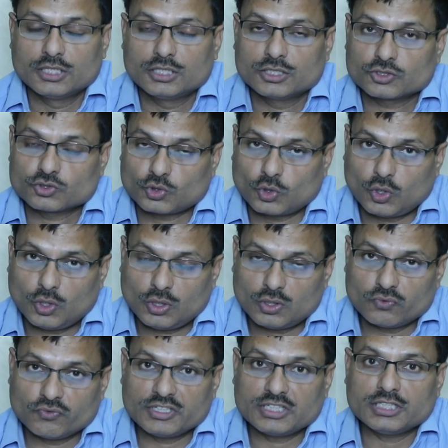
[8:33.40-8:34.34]

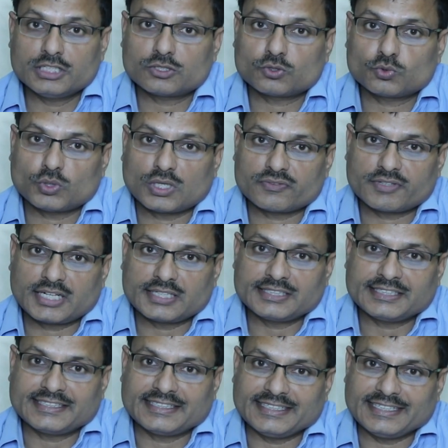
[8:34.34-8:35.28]
So we need to
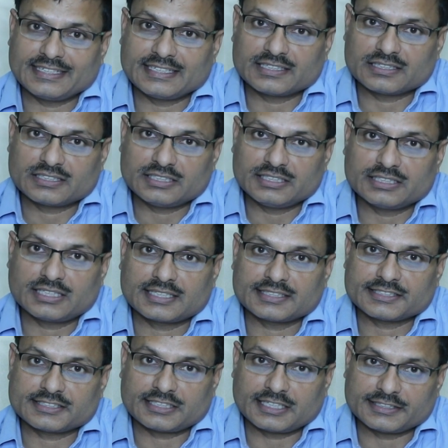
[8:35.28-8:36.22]
avoid the TA lengthening
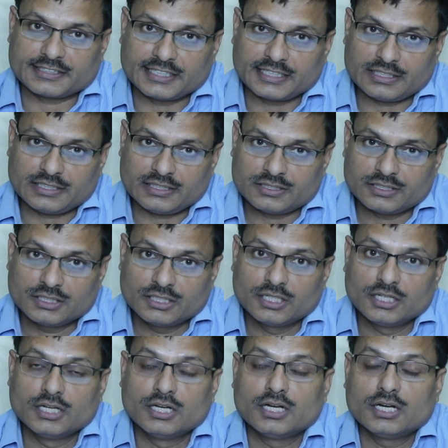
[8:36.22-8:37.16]
or stretching.
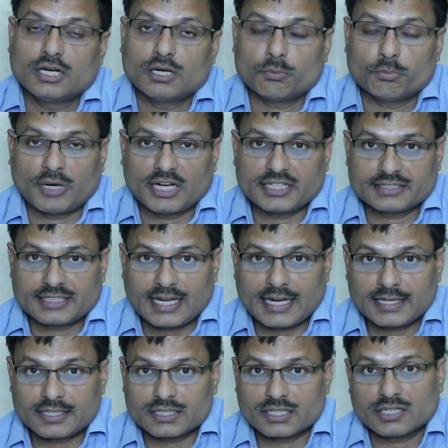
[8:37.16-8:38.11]
By
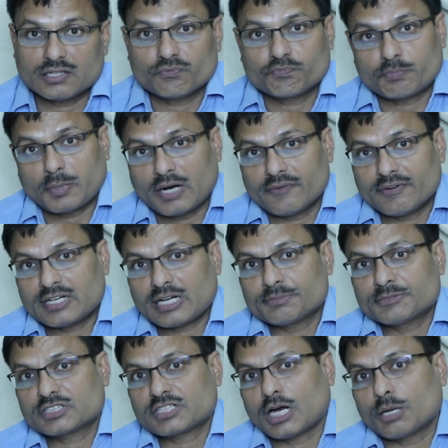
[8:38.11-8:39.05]
that, power
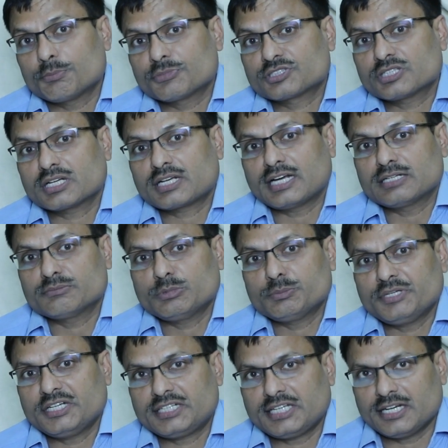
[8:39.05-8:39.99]
of the calf muscle can
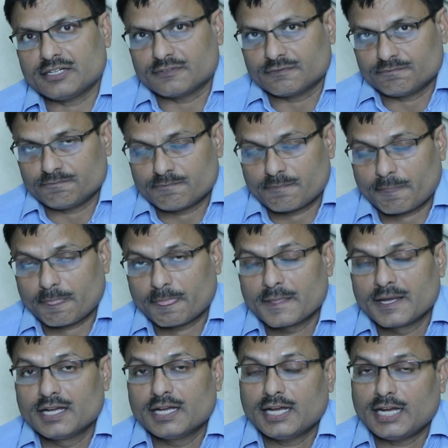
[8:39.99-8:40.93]
be maintained.
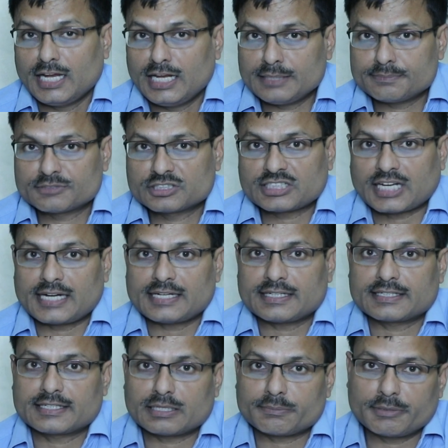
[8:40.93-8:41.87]
If
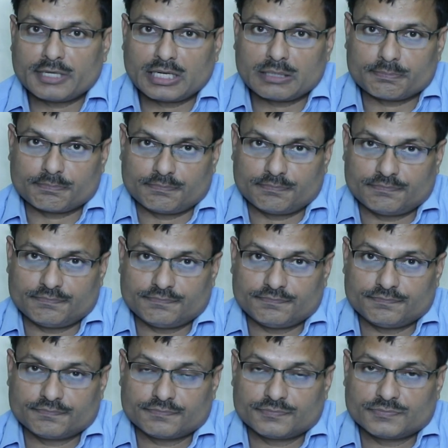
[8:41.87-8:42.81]
child
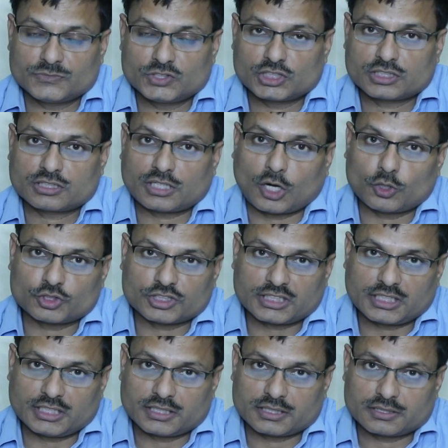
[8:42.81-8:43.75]
develop the
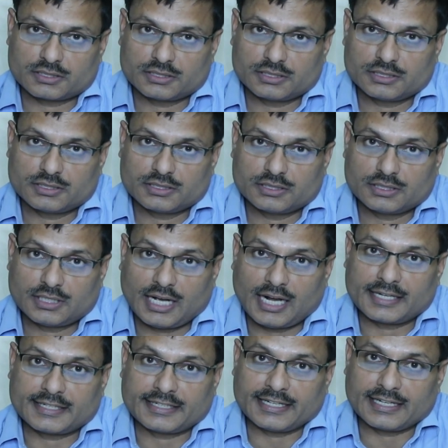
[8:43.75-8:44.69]
crouch gait,
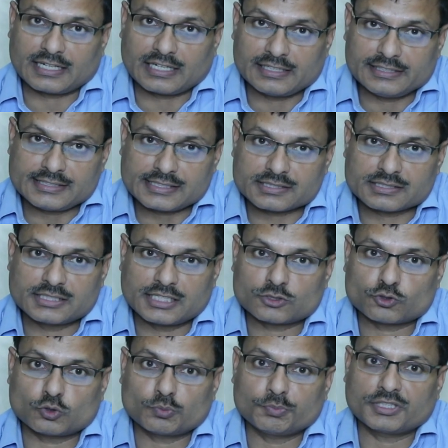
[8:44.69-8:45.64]
at earliest
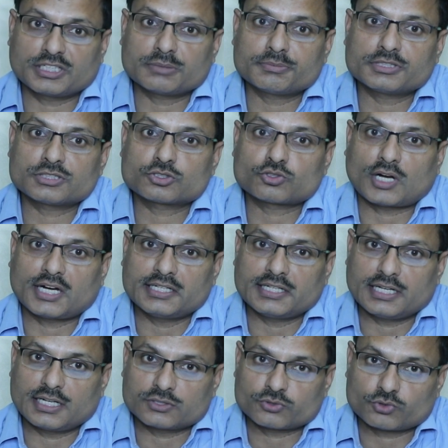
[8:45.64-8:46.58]
they should be given
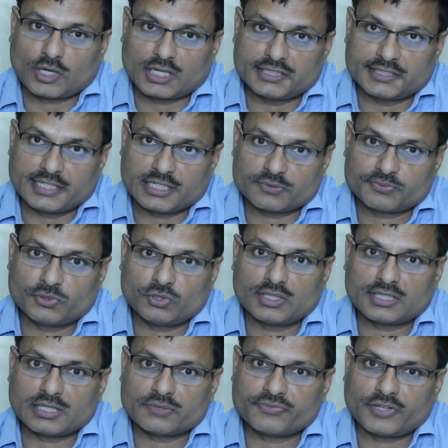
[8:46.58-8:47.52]
solid
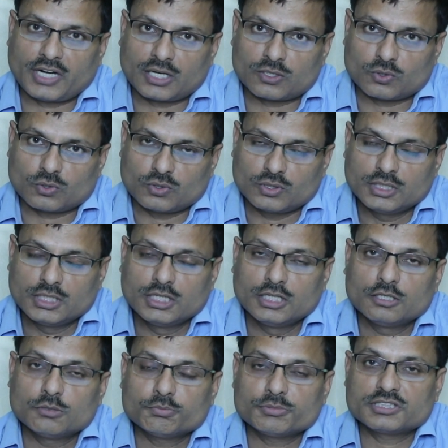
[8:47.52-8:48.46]
F4 FR
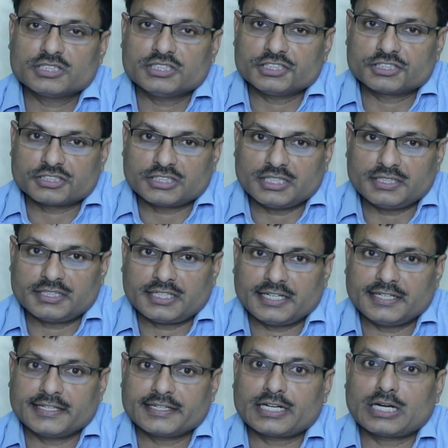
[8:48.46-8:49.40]
with
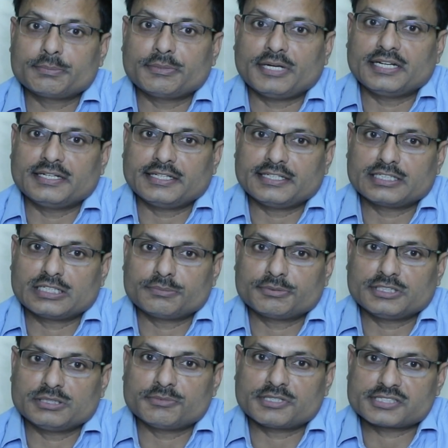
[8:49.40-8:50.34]
strengthening of
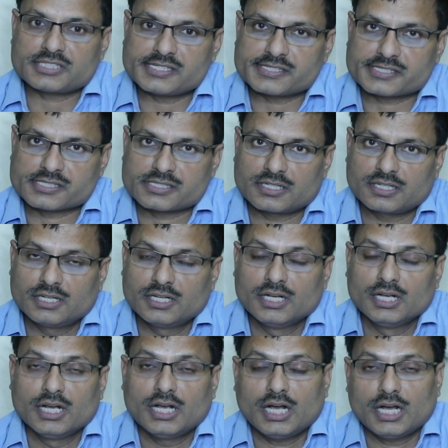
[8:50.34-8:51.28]
anti-gravity muscles,
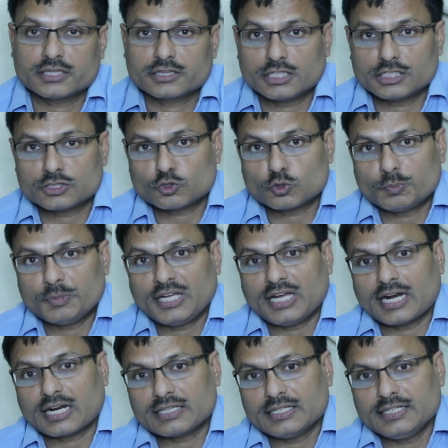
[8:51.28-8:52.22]
and there should
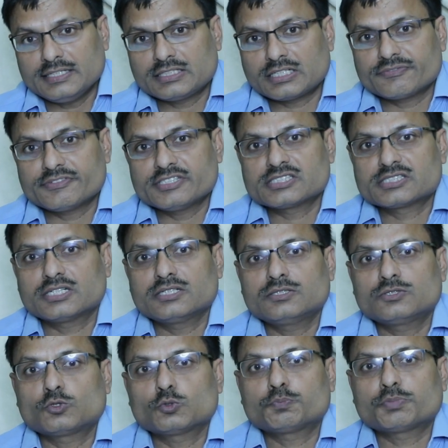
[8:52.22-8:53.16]
be early
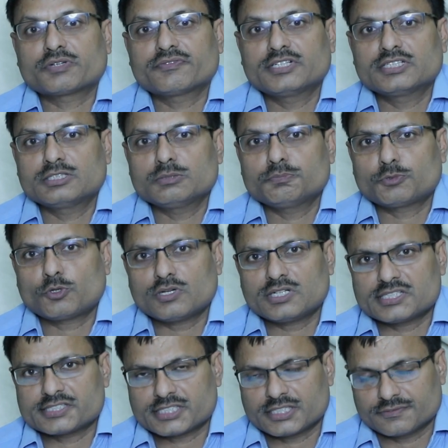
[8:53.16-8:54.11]
intervention to prevent the
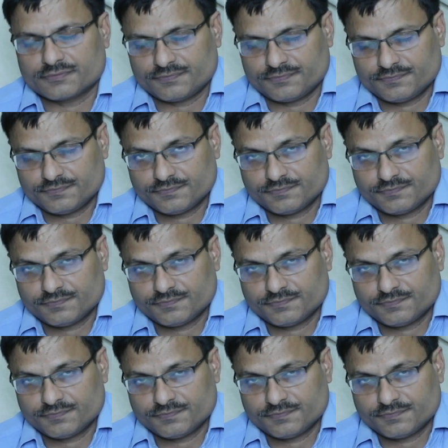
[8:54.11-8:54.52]
progression.